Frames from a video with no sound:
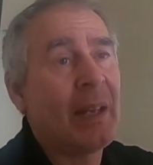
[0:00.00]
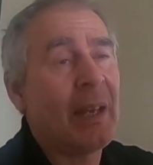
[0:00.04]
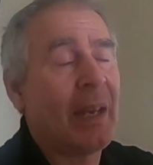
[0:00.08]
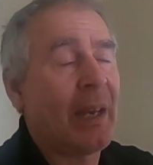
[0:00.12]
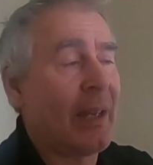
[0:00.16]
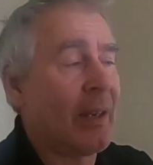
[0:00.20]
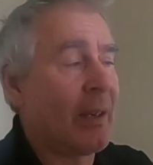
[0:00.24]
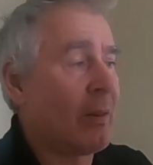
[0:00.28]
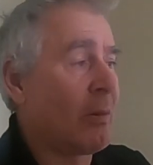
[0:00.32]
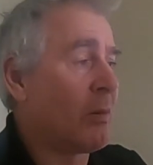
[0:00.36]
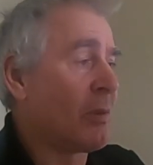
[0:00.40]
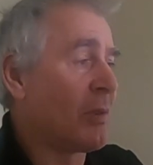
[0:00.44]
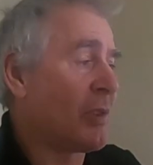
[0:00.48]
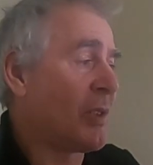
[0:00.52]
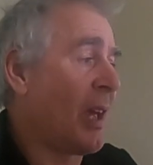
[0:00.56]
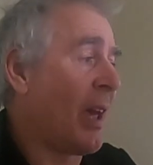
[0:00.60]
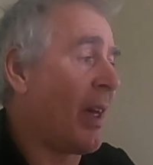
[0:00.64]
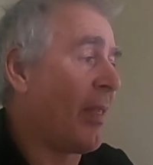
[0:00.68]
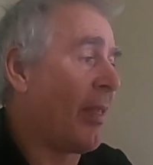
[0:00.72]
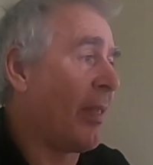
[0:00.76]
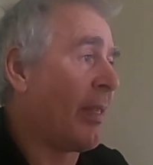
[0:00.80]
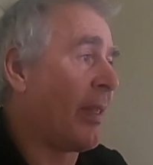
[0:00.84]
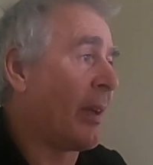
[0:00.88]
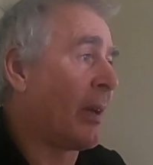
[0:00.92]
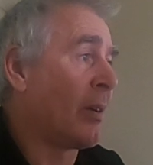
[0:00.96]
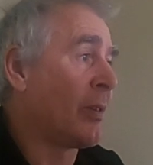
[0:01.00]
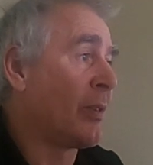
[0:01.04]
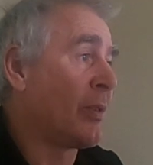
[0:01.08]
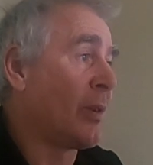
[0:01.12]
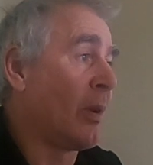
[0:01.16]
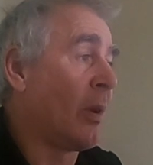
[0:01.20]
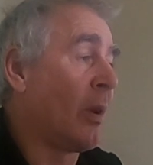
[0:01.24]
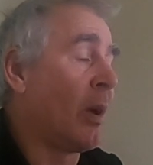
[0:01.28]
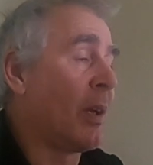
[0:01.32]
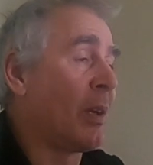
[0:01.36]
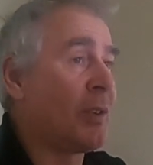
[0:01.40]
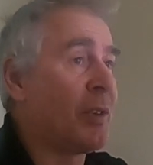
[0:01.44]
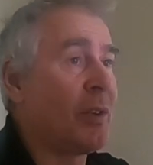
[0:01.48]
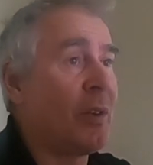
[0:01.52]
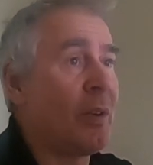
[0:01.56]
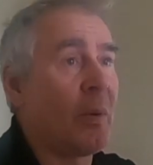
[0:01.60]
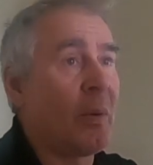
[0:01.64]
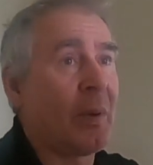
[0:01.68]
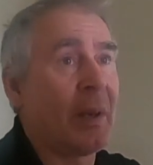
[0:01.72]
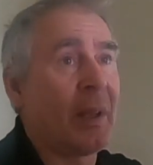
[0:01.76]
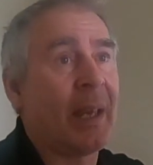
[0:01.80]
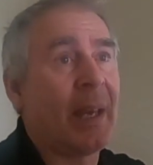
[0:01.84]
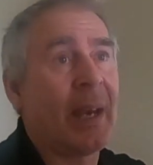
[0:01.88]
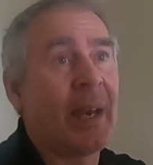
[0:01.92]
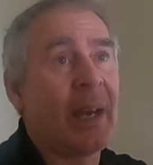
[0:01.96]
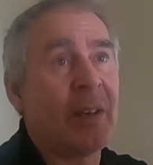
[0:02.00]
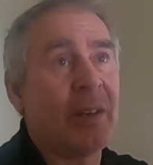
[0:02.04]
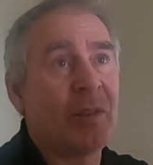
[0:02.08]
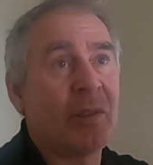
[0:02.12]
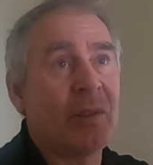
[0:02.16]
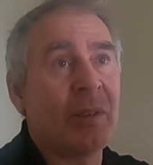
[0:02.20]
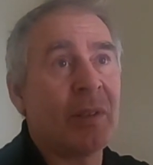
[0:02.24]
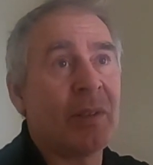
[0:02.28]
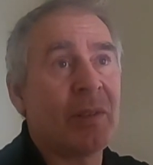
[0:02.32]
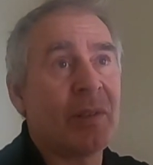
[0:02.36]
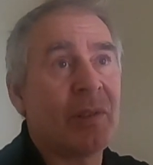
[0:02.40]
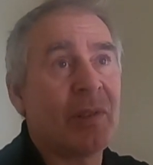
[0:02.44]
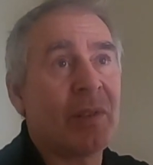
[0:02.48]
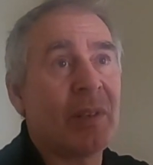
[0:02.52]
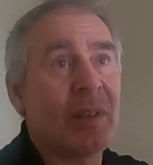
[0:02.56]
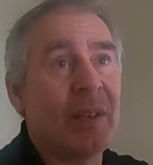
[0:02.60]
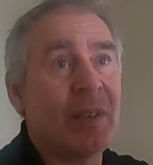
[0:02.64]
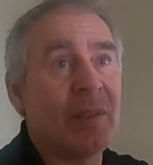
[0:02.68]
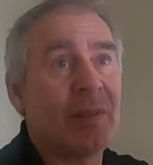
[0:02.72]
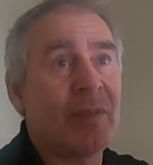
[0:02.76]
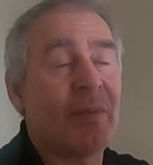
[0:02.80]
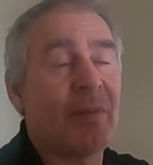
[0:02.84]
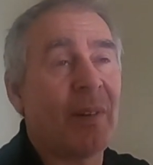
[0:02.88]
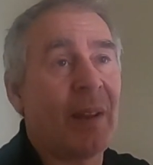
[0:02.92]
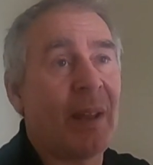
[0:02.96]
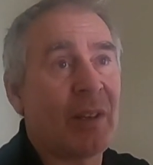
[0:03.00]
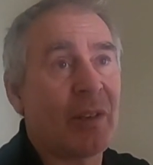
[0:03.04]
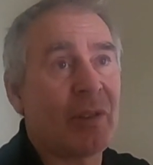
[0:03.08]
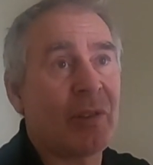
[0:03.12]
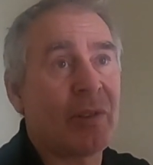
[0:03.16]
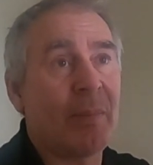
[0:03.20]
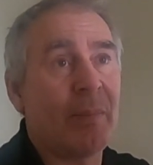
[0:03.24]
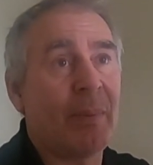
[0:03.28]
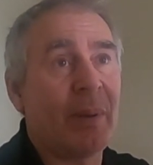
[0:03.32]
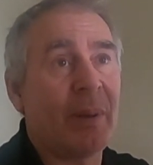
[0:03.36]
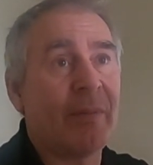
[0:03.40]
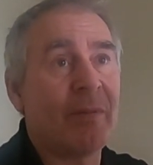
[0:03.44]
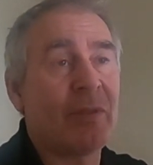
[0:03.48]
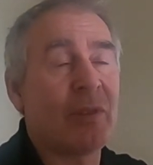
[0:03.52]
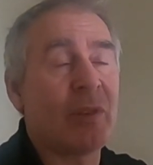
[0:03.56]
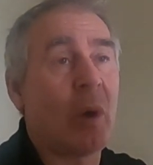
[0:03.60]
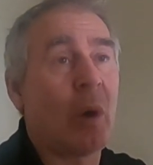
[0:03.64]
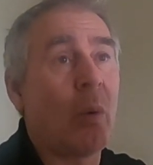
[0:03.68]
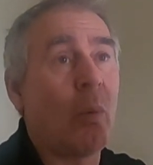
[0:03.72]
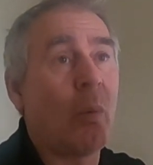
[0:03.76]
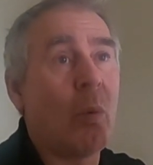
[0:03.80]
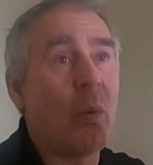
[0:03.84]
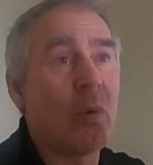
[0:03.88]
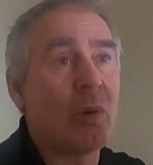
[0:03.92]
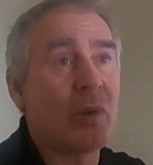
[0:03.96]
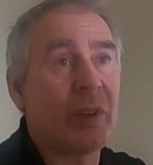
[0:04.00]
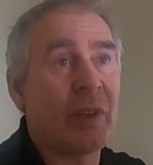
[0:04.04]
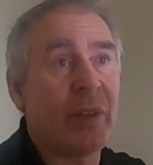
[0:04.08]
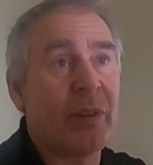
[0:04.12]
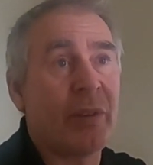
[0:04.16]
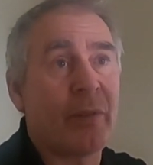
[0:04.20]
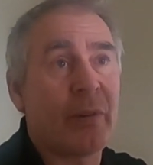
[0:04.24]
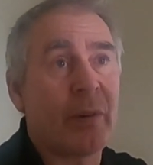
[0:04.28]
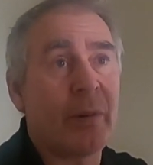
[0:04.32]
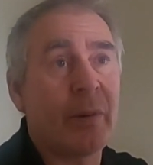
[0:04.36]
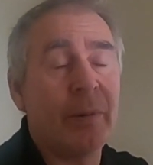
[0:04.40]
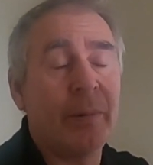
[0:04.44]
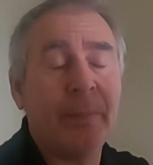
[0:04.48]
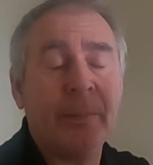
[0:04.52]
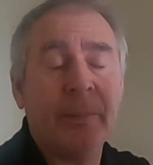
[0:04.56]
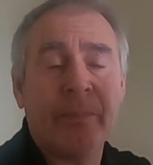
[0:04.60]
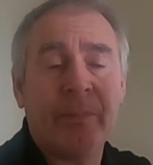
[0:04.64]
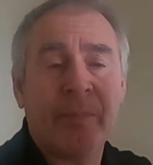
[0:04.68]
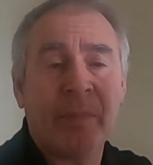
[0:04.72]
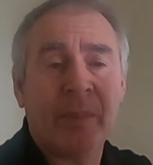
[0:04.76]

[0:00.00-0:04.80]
And of course the other thing I do like to do on occasion is flush a bit of salt water through.